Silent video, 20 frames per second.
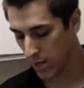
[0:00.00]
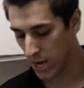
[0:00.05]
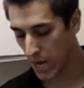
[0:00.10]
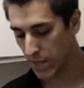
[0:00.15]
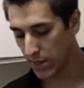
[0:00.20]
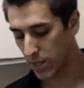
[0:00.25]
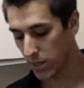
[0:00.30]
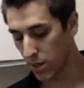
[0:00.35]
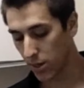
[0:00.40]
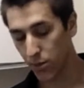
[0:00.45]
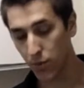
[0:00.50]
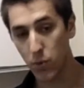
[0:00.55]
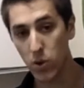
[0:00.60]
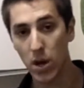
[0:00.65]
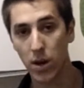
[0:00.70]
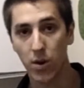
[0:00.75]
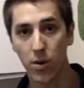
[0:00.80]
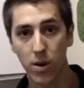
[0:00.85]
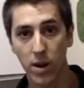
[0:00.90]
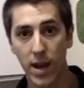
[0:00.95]
And then the
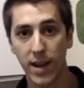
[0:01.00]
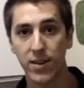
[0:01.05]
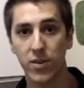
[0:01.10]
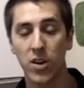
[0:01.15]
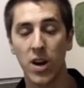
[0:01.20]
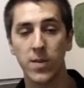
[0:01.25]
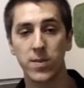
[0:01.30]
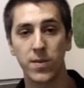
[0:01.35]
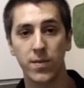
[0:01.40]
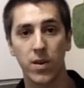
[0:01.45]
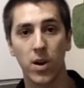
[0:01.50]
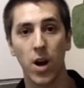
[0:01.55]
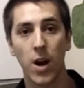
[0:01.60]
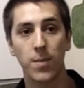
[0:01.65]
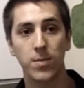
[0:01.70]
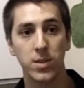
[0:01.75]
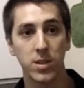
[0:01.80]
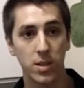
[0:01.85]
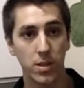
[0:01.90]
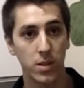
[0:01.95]
309 grams of
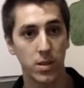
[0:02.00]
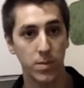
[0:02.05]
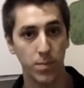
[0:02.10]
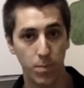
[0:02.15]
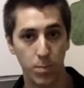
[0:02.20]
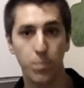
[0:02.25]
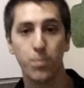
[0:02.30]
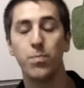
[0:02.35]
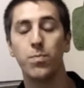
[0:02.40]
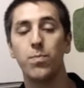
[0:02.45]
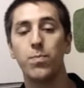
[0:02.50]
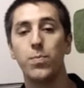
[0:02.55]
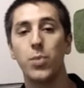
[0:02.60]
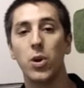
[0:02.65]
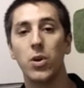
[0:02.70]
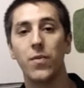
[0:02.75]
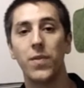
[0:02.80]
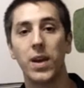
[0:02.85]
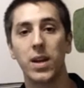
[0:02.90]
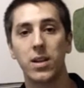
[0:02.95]
carbs is
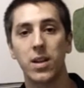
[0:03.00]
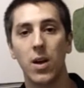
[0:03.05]
perfect.